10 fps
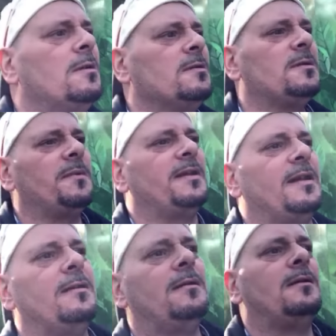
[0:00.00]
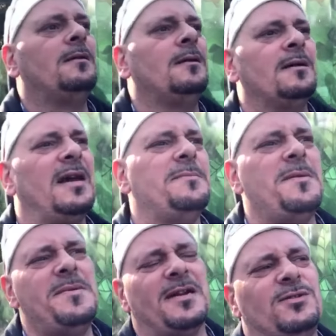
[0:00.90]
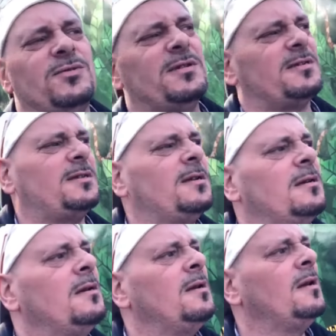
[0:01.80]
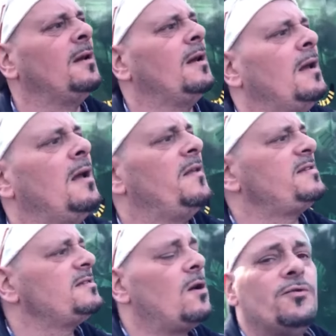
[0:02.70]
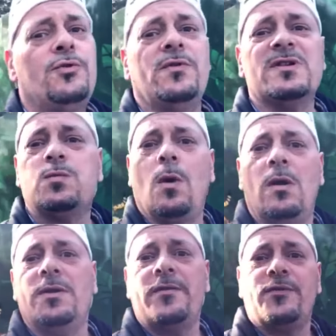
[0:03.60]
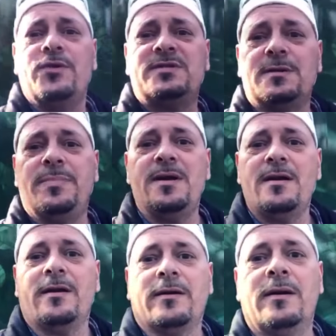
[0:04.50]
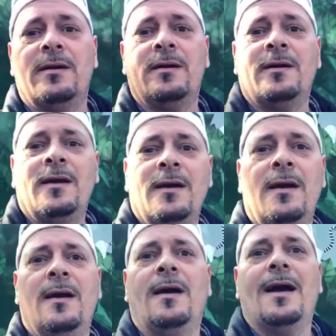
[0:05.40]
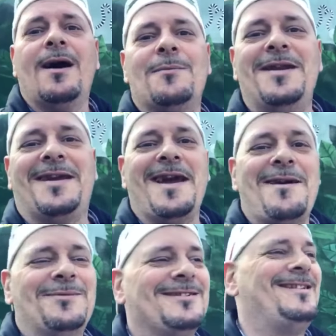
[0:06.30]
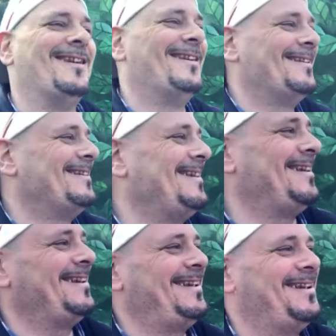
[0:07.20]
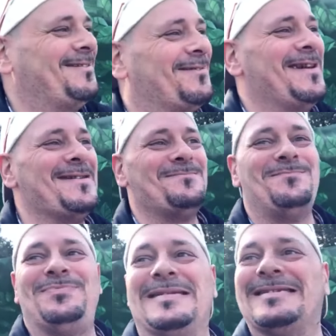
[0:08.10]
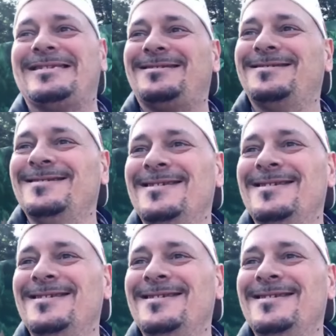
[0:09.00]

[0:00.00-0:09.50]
something like that. Okay, maybe not 260. This is all new. This wall never used to be here. How many cameras? You rat bastard.